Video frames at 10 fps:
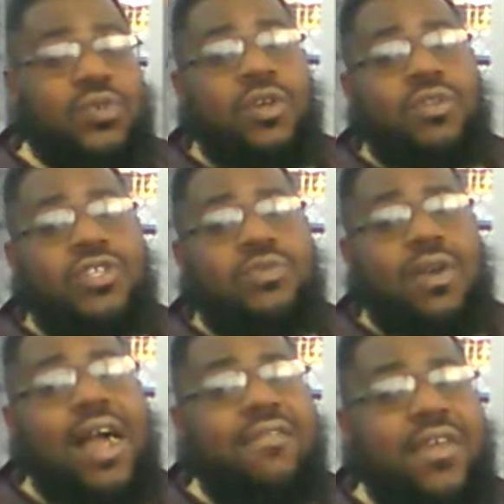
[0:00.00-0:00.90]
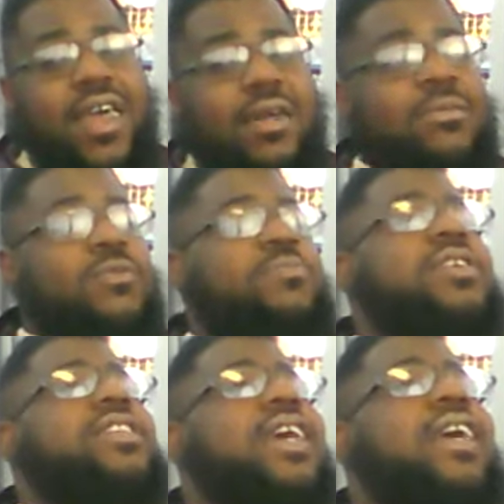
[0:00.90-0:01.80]
and only you have that. And
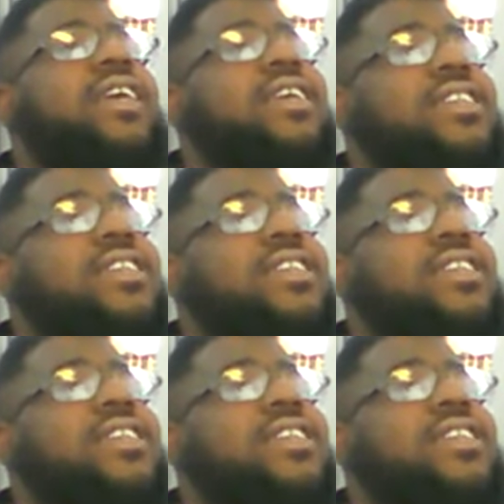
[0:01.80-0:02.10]
repeat that.